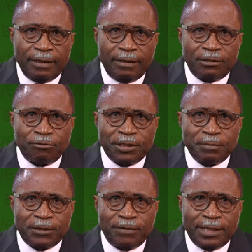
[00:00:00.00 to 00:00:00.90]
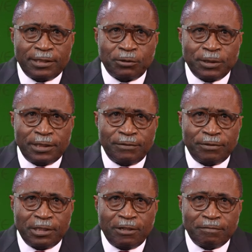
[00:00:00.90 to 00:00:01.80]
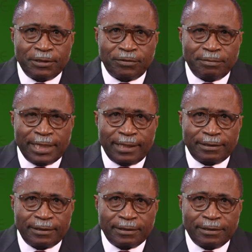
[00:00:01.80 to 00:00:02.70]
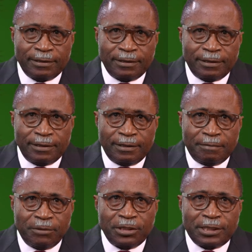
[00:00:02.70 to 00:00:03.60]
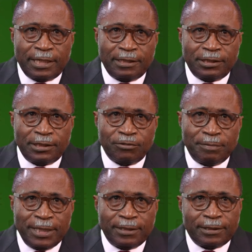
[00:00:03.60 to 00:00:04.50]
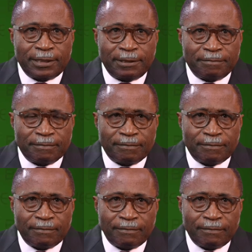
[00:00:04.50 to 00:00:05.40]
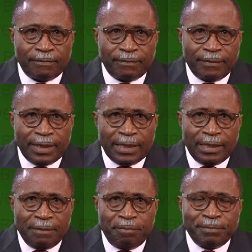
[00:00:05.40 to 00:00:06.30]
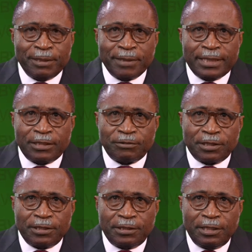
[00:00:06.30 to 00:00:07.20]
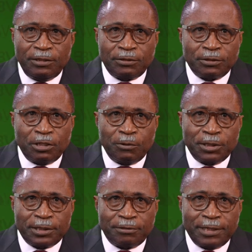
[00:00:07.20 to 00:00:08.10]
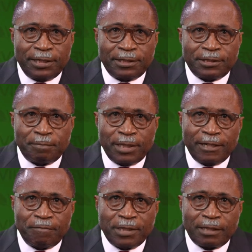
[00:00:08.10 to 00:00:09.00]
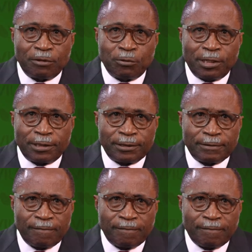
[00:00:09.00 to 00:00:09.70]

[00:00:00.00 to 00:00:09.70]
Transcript: This Christmas finds us with a different government from last, but the challenges remain the same. People in my district continue to go without a regular supply of potable water.